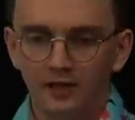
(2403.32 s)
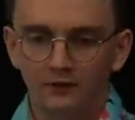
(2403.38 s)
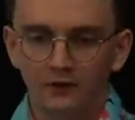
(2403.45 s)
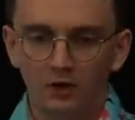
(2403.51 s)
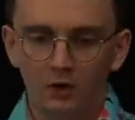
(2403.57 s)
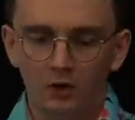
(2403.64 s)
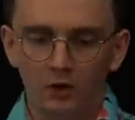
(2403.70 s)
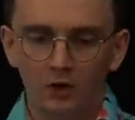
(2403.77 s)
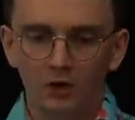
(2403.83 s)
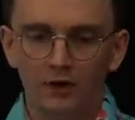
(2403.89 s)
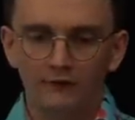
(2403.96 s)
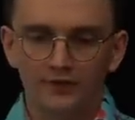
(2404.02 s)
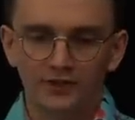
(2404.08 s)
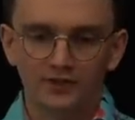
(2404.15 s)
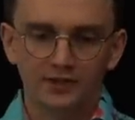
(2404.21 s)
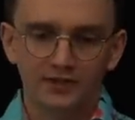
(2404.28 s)
if not all
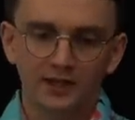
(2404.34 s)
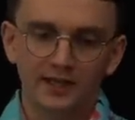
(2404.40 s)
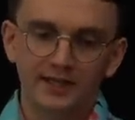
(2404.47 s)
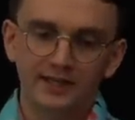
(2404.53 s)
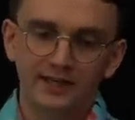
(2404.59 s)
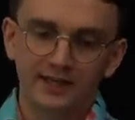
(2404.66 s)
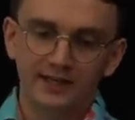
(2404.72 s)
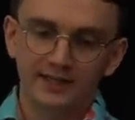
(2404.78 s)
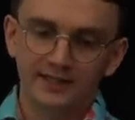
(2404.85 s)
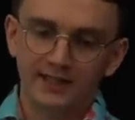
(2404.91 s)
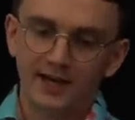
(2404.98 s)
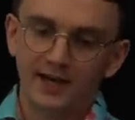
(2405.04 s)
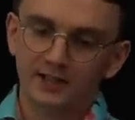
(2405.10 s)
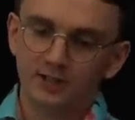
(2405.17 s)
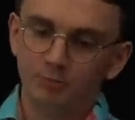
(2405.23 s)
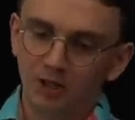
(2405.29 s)
officers leading an
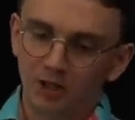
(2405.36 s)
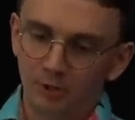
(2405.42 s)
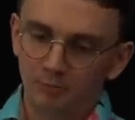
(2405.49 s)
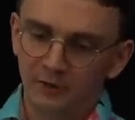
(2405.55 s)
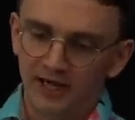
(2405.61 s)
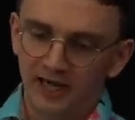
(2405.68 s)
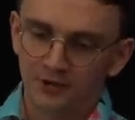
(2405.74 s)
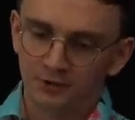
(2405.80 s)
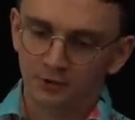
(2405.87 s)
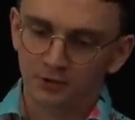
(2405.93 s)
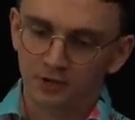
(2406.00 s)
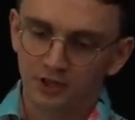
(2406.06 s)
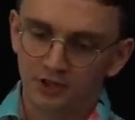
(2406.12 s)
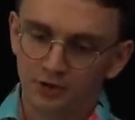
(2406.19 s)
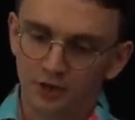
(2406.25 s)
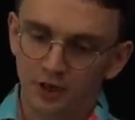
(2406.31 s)
attack to become
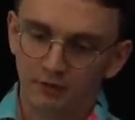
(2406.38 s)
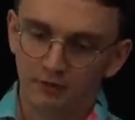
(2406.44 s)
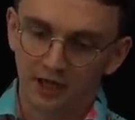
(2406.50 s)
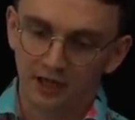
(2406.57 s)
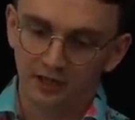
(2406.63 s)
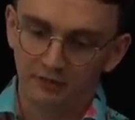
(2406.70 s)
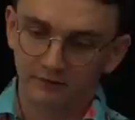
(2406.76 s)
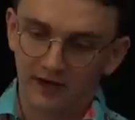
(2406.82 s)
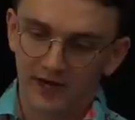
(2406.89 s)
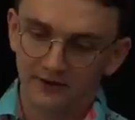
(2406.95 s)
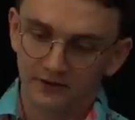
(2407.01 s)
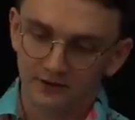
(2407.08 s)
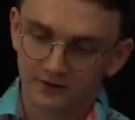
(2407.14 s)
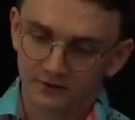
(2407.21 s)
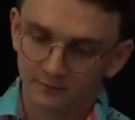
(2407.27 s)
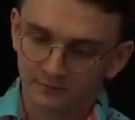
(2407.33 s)
casualties during an
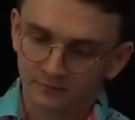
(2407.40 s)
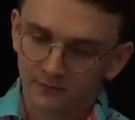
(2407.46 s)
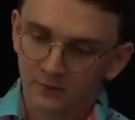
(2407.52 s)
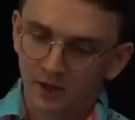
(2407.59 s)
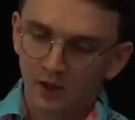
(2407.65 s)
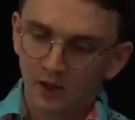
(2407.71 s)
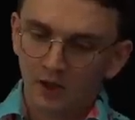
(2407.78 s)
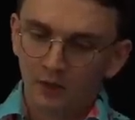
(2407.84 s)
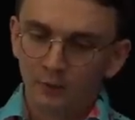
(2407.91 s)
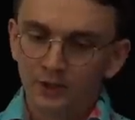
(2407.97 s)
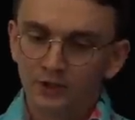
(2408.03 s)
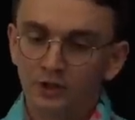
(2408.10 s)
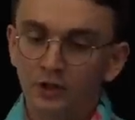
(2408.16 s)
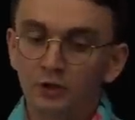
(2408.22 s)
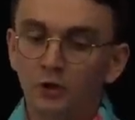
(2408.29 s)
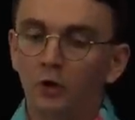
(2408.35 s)
advance, which
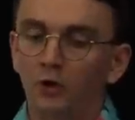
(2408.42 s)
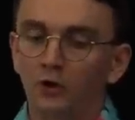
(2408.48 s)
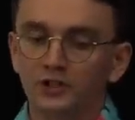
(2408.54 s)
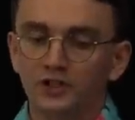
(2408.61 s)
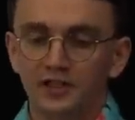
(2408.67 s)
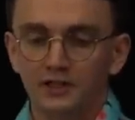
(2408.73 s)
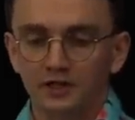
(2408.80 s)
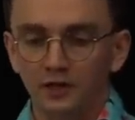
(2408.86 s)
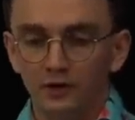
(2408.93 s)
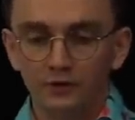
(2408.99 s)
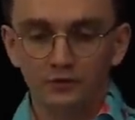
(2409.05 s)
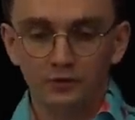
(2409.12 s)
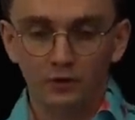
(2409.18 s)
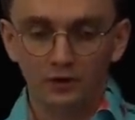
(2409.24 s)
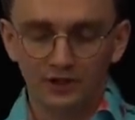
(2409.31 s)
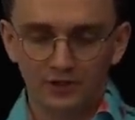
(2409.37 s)
could cause it to lose
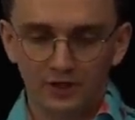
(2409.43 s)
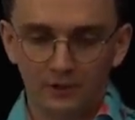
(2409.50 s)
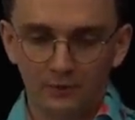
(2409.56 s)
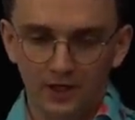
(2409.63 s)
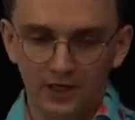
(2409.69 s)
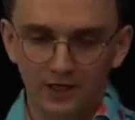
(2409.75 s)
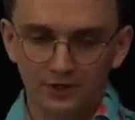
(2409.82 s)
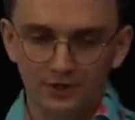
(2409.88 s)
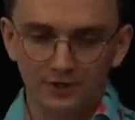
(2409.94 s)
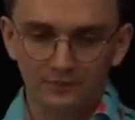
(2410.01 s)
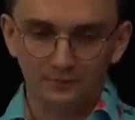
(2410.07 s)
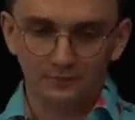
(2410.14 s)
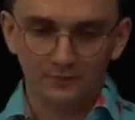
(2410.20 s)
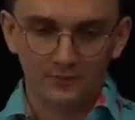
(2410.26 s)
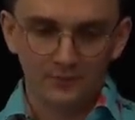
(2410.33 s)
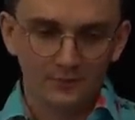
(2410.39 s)
all its cohesion.
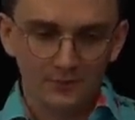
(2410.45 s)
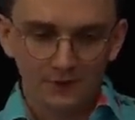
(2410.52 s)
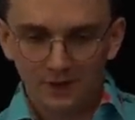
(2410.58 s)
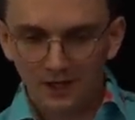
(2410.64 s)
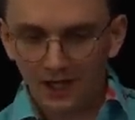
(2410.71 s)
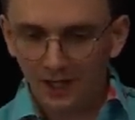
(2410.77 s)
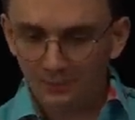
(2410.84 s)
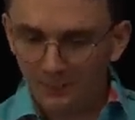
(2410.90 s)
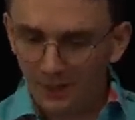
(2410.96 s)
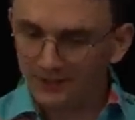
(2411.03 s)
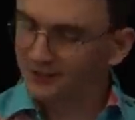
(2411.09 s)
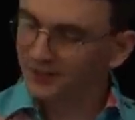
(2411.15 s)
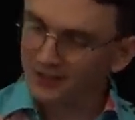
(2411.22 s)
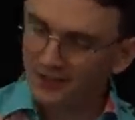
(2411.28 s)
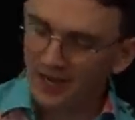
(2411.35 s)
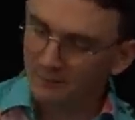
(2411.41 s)
I'll
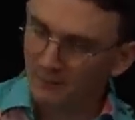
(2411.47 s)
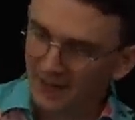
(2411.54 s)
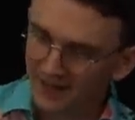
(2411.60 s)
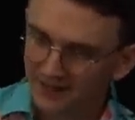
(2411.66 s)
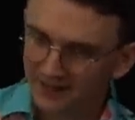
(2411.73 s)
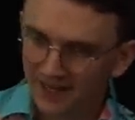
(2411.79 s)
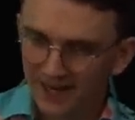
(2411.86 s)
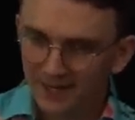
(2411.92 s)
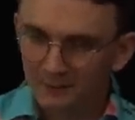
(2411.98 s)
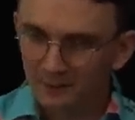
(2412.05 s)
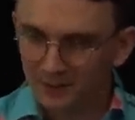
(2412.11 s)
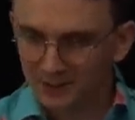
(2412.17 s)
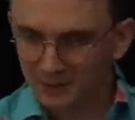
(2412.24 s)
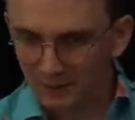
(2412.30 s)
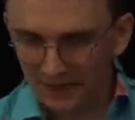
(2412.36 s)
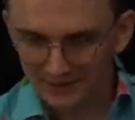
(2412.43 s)
mention that man again,
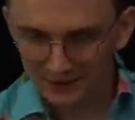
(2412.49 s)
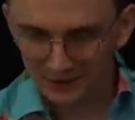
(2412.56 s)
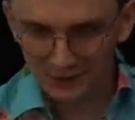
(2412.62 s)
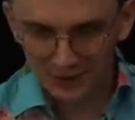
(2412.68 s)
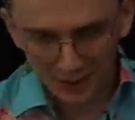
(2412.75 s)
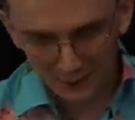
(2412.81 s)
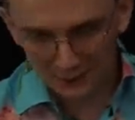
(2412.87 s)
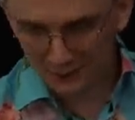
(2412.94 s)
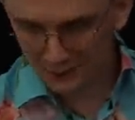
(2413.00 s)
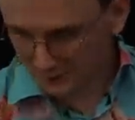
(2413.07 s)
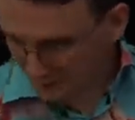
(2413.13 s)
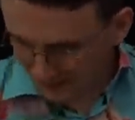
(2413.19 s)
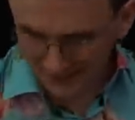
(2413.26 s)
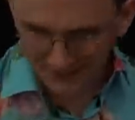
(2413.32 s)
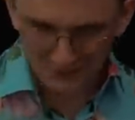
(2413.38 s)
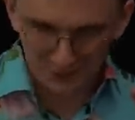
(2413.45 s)
but Spencer Jones
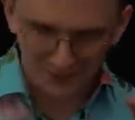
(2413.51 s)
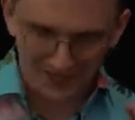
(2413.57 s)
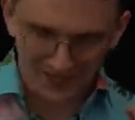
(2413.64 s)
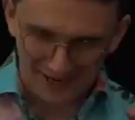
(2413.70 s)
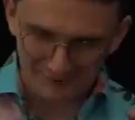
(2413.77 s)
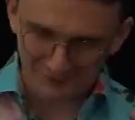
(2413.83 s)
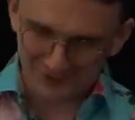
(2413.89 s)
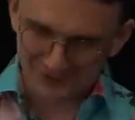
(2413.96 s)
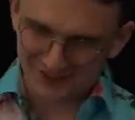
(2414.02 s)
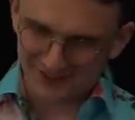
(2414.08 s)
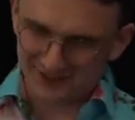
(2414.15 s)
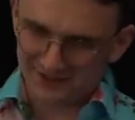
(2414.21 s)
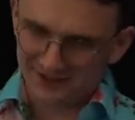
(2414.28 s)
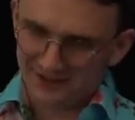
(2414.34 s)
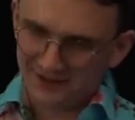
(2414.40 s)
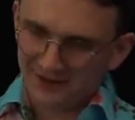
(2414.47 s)
placed great
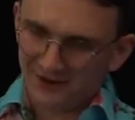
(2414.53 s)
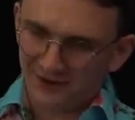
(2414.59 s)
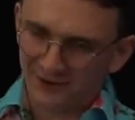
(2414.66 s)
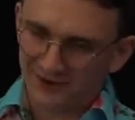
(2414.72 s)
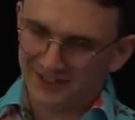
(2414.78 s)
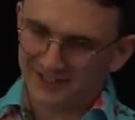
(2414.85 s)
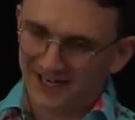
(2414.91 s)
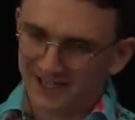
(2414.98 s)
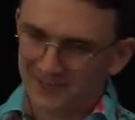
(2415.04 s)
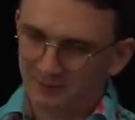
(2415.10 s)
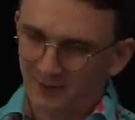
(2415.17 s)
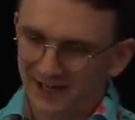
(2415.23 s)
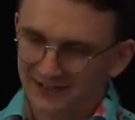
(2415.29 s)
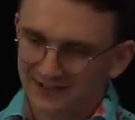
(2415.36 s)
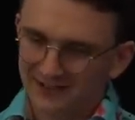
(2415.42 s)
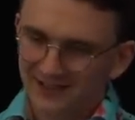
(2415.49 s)
emphasis on this
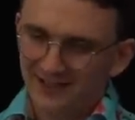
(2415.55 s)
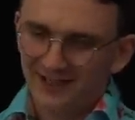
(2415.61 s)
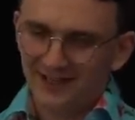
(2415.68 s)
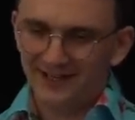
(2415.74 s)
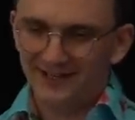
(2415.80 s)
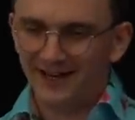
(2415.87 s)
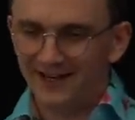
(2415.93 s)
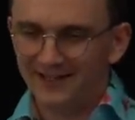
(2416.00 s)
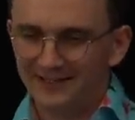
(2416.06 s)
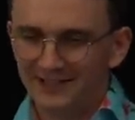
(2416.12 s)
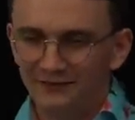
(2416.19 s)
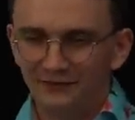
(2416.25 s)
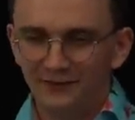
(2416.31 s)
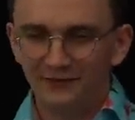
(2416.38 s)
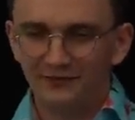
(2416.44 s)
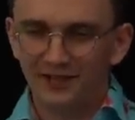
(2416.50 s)
aspect in
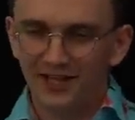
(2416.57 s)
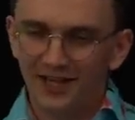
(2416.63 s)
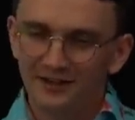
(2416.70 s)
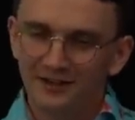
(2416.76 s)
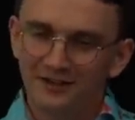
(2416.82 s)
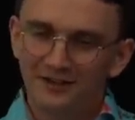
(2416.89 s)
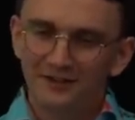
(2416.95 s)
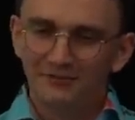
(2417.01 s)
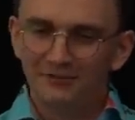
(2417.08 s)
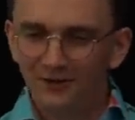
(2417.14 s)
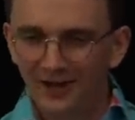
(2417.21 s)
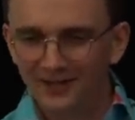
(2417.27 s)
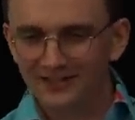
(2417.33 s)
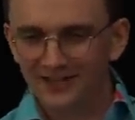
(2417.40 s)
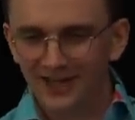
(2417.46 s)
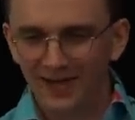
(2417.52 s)
1915,
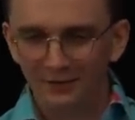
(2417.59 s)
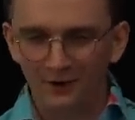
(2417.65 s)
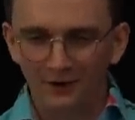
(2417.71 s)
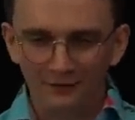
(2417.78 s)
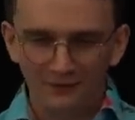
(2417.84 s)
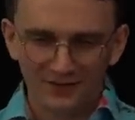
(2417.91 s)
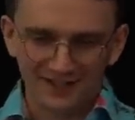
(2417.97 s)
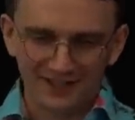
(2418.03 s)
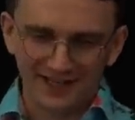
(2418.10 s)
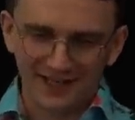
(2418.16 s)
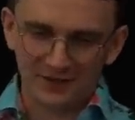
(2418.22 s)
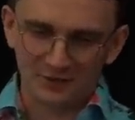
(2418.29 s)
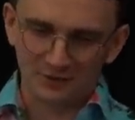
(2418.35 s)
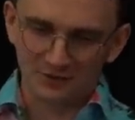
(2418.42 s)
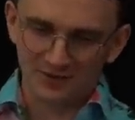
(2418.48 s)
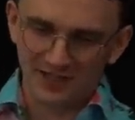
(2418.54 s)
writing how officer
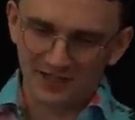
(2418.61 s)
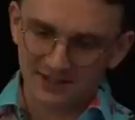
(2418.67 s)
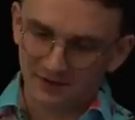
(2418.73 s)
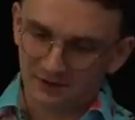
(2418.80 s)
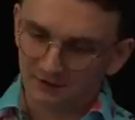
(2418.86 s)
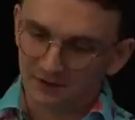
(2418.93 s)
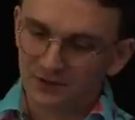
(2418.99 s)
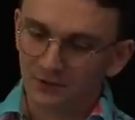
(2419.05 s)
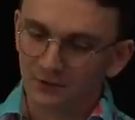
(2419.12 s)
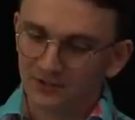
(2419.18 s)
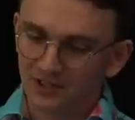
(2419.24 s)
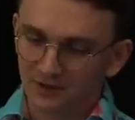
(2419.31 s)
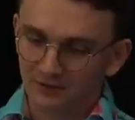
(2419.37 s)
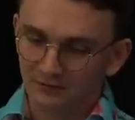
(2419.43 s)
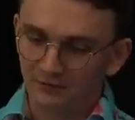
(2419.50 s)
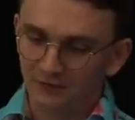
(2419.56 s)
casualties and the
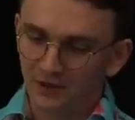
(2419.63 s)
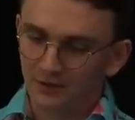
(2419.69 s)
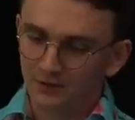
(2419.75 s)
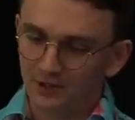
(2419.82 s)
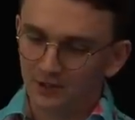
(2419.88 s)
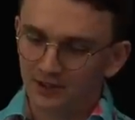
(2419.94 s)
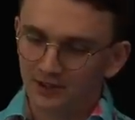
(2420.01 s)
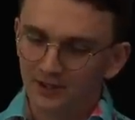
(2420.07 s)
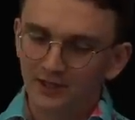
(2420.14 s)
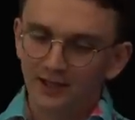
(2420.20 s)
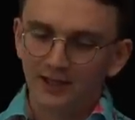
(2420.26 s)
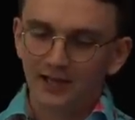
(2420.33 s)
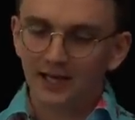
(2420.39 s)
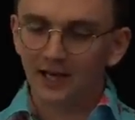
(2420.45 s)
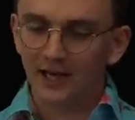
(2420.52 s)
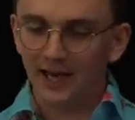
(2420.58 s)
resulting confusion
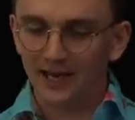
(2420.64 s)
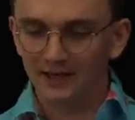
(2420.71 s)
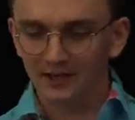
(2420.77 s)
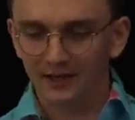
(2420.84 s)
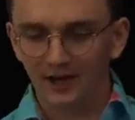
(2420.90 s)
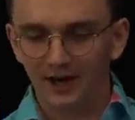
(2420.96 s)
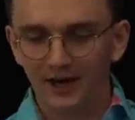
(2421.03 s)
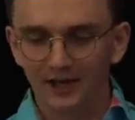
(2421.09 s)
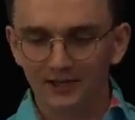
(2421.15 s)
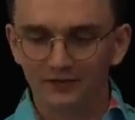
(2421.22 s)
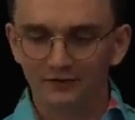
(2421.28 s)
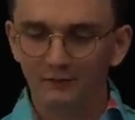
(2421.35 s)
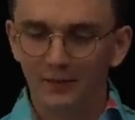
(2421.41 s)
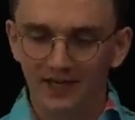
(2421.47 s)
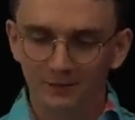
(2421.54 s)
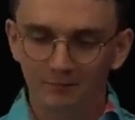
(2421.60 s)
had lain at the heart of
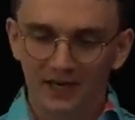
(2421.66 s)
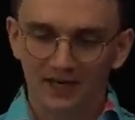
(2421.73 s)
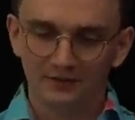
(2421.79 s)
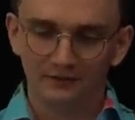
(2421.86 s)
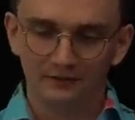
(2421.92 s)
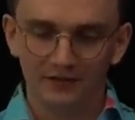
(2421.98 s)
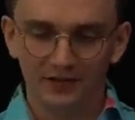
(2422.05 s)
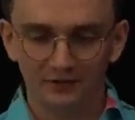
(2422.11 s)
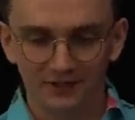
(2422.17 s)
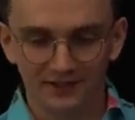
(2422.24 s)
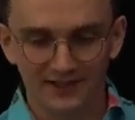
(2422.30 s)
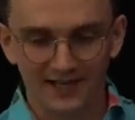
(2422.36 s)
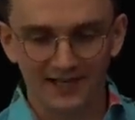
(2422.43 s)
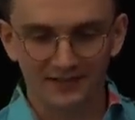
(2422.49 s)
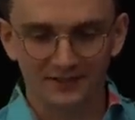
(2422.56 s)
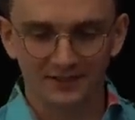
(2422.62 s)
many battlefield
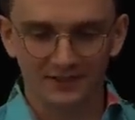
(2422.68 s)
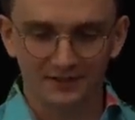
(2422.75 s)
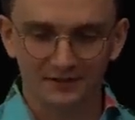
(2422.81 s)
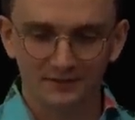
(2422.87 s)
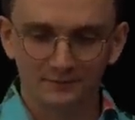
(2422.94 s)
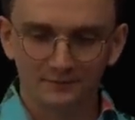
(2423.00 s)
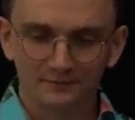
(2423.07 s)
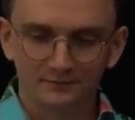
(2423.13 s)
disasters.